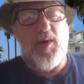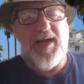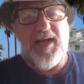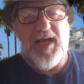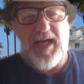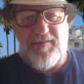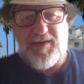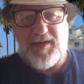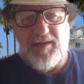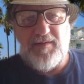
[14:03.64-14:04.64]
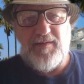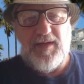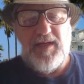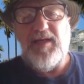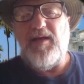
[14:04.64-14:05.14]
to heaven
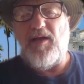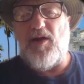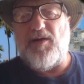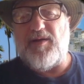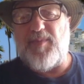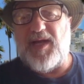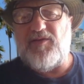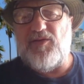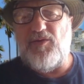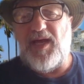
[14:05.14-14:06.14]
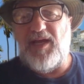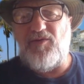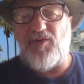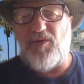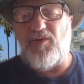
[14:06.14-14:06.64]
guarded by two
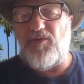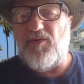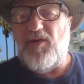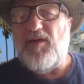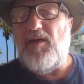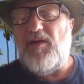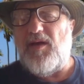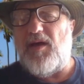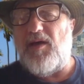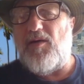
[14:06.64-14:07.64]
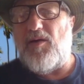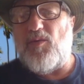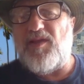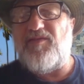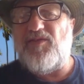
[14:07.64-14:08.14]
angels
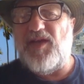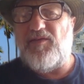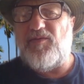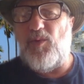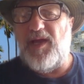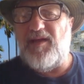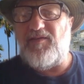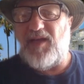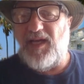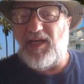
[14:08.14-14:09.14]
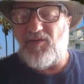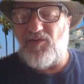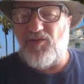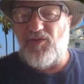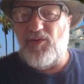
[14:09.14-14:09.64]
with six wings
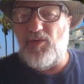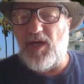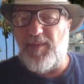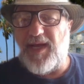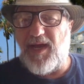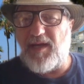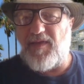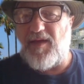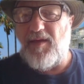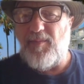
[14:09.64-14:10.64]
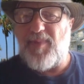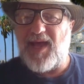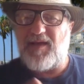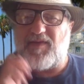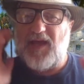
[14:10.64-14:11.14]
each, two coming out of the
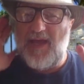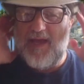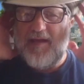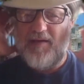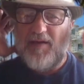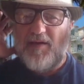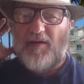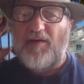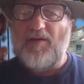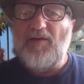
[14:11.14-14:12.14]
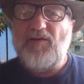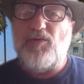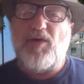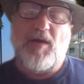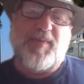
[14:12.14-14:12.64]
back of the head,
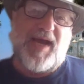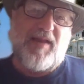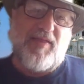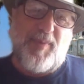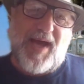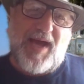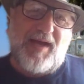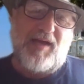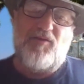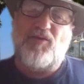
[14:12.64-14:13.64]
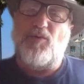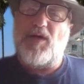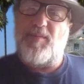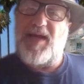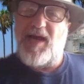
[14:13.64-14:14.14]
two coming out of the back, and two
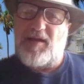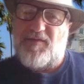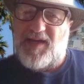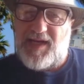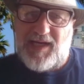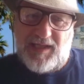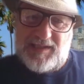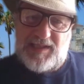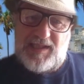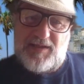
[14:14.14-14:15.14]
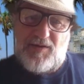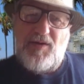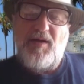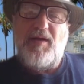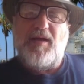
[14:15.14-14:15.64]
coming out of the Achilles heel.
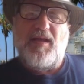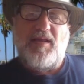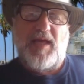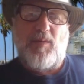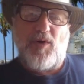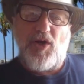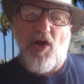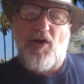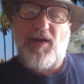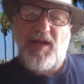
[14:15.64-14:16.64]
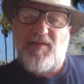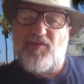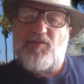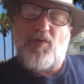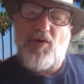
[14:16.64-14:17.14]
They were guarding
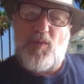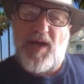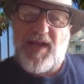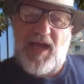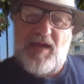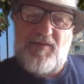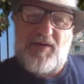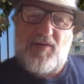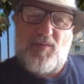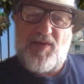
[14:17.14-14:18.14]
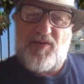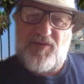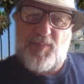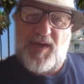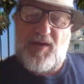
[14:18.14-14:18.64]
this roadway to heaven with a
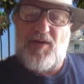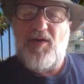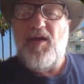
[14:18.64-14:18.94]
spear.